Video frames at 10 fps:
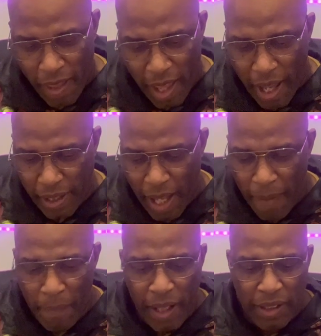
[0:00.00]
I
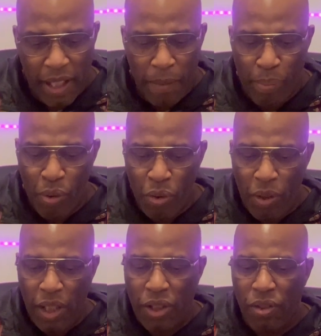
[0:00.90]
got my Deadpool
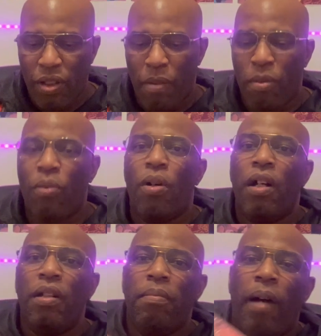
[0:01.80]
issue number
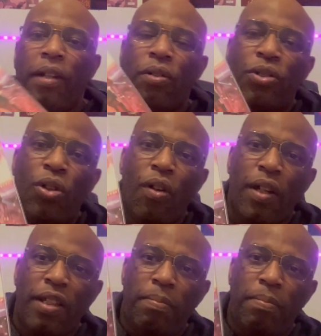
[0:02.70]
one, my Notorious